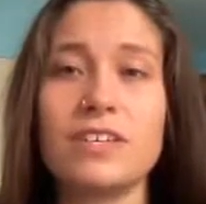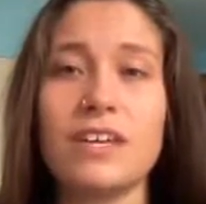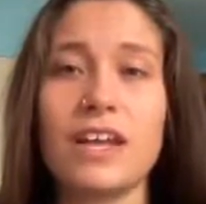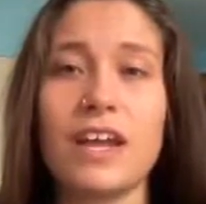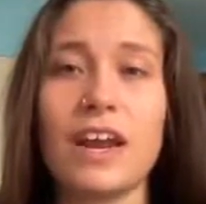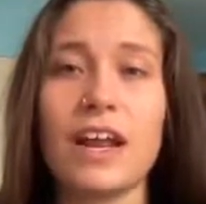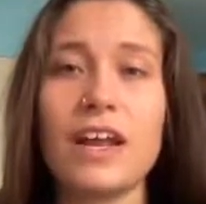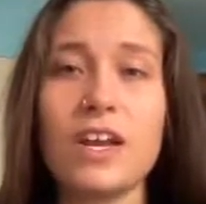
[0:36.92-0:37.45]

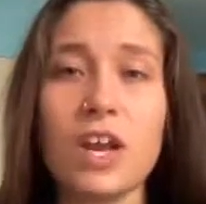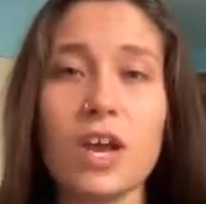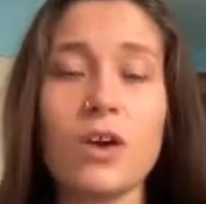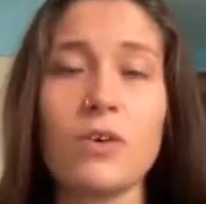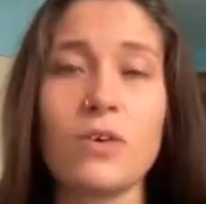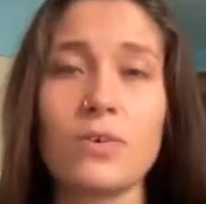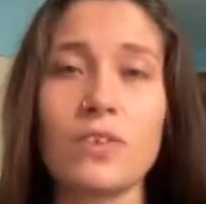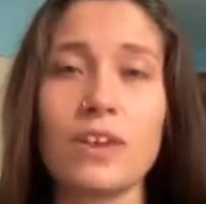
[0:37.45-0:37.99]
And I
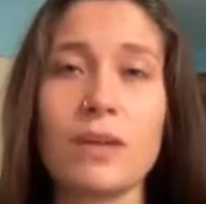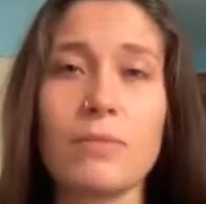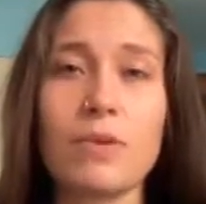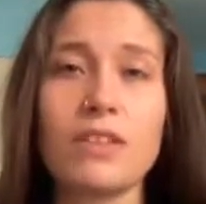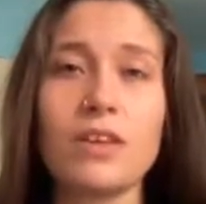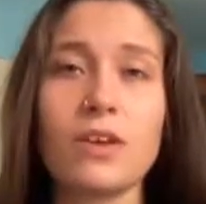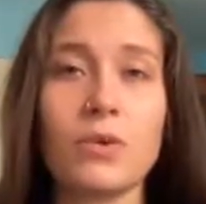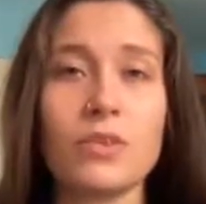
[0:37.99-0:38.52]
know that I'm not
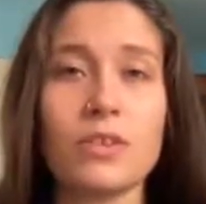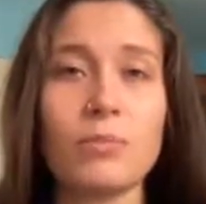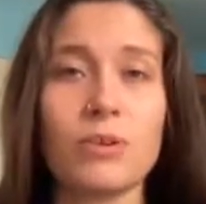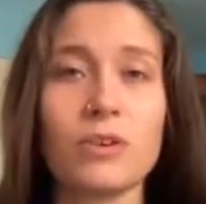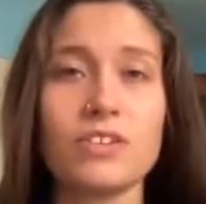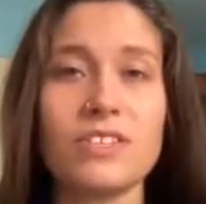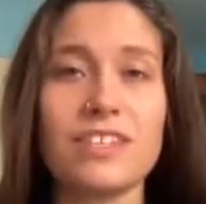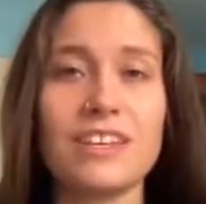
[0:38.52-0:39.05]
the only
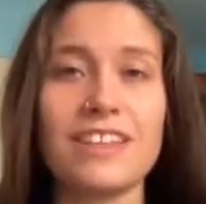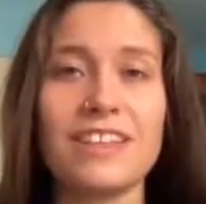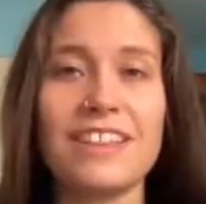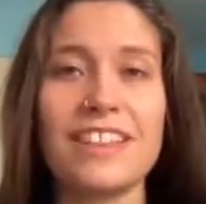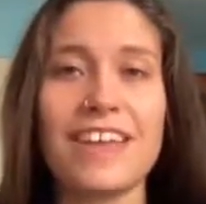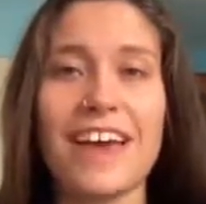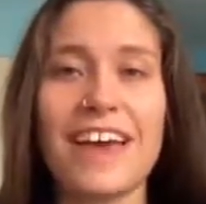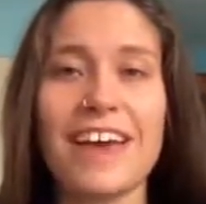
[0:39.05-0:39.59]
person
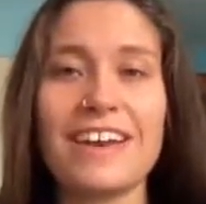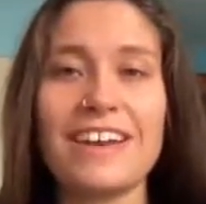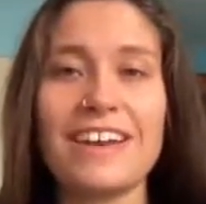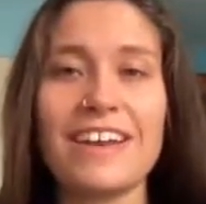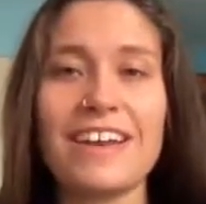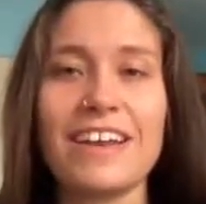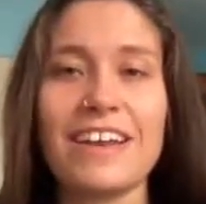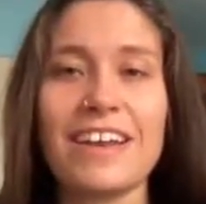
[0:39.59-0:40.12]
that
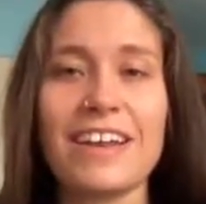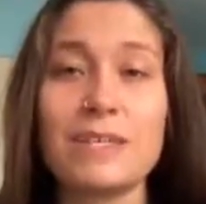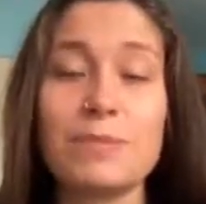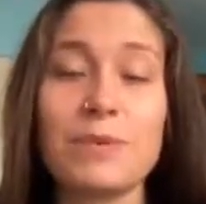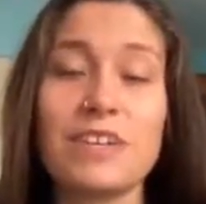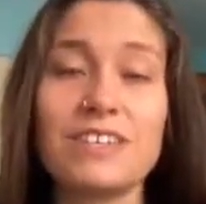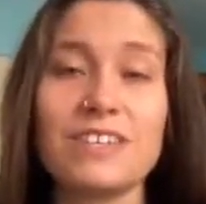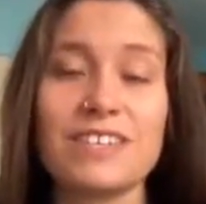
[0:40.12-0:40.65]

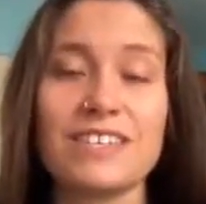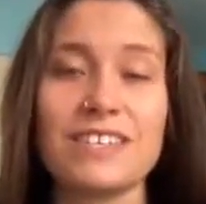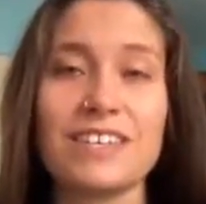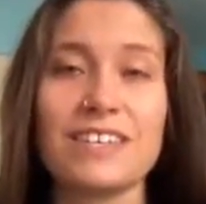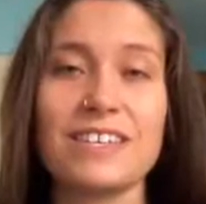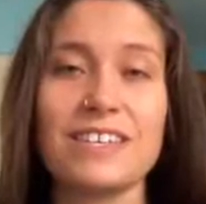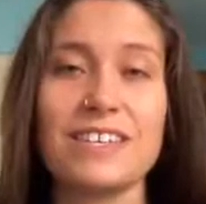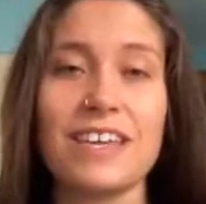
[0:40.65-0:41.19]
experiences
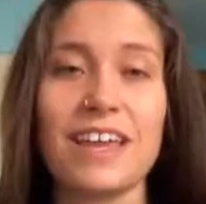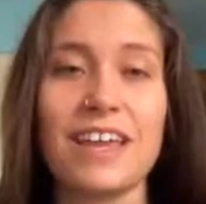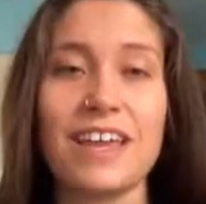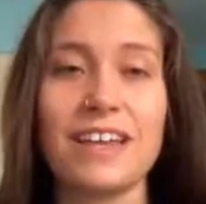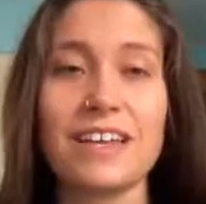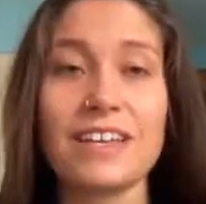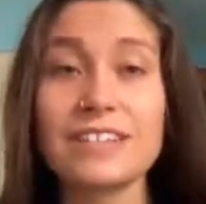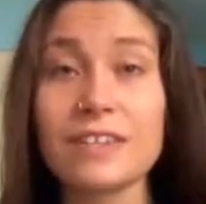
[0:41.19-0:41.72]
this and
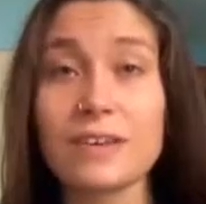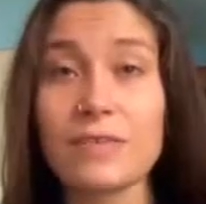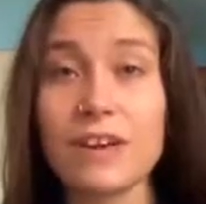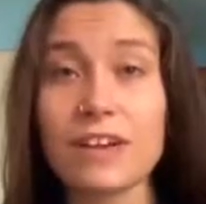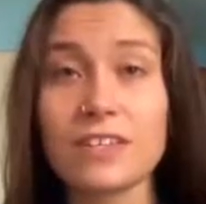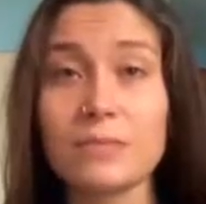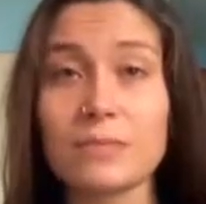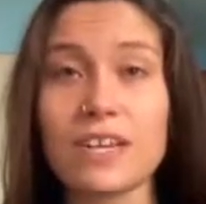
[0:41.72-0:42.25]
gets in a funk
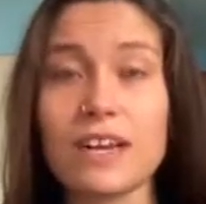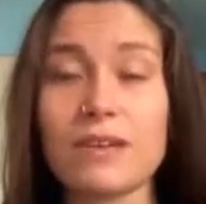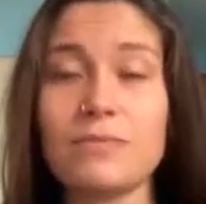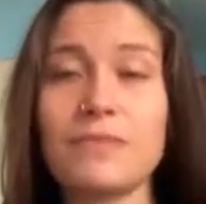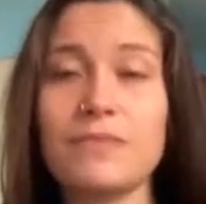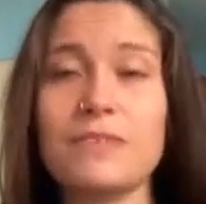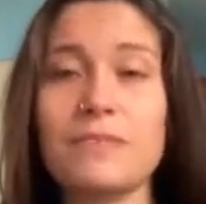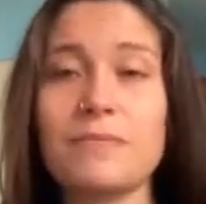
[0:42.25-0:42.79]

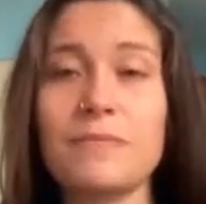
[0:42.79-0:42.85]
sometimes.